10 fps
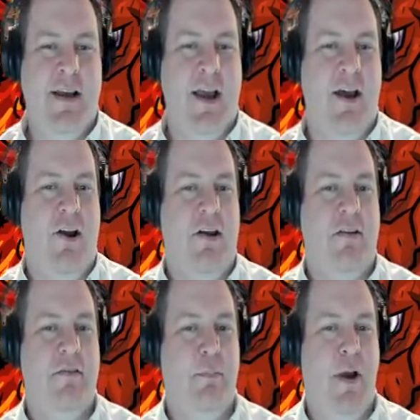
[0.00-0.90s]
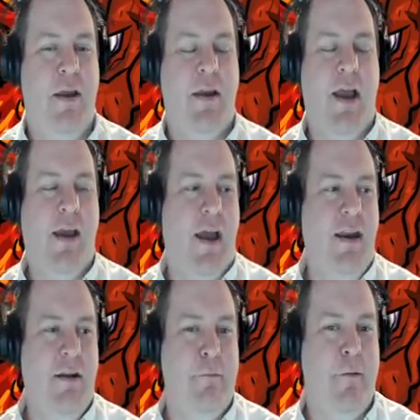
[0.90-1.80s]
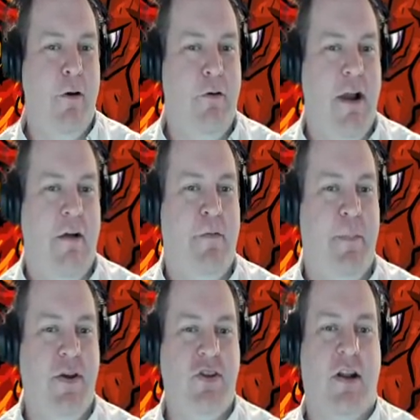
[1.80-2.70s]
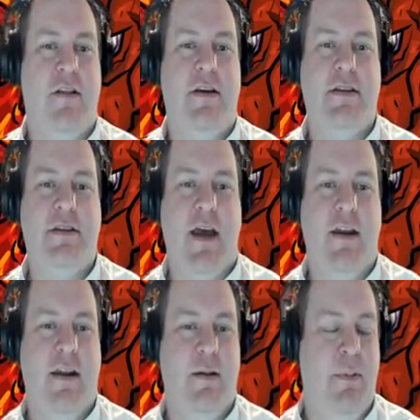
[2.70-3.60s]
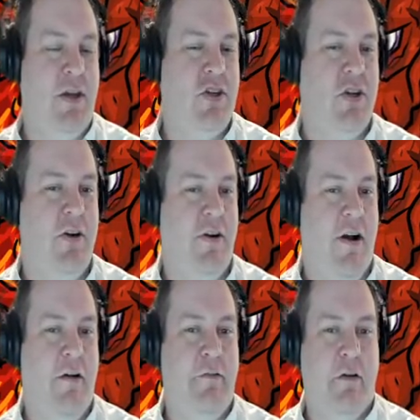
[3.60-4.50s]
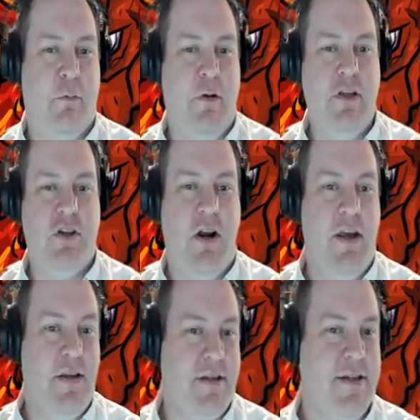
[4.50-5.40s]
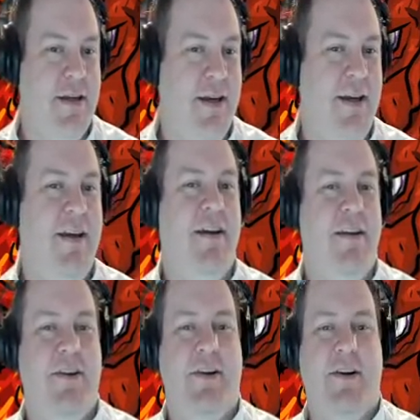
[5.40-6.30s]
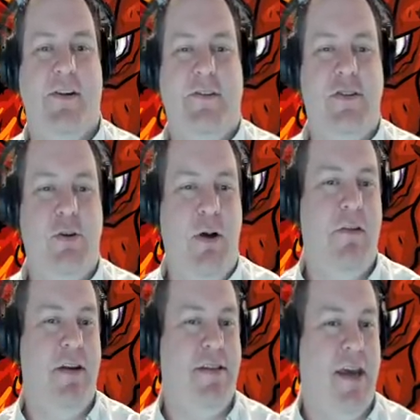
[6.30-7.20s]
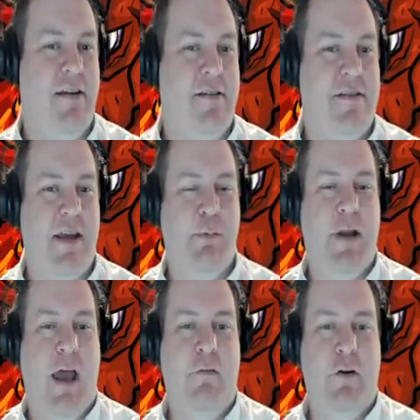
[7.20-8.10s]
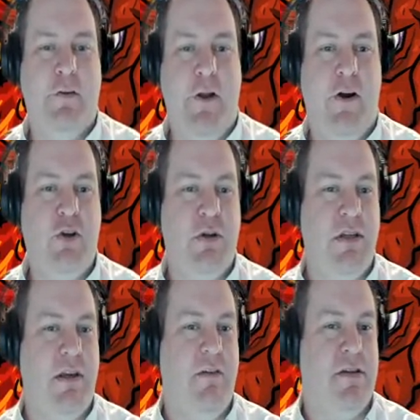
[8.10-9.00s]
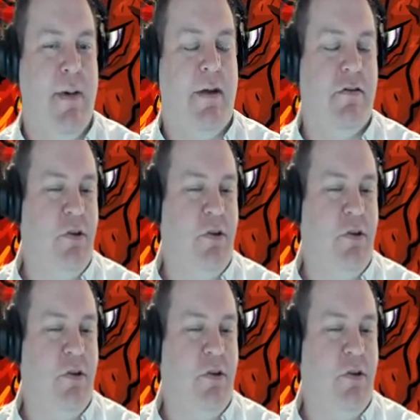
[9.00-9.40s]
right, Mike. I I need photo confirmation of this. I need a picture of your three Astraeus, your two Revenant Titans, and whatever large ridiculous models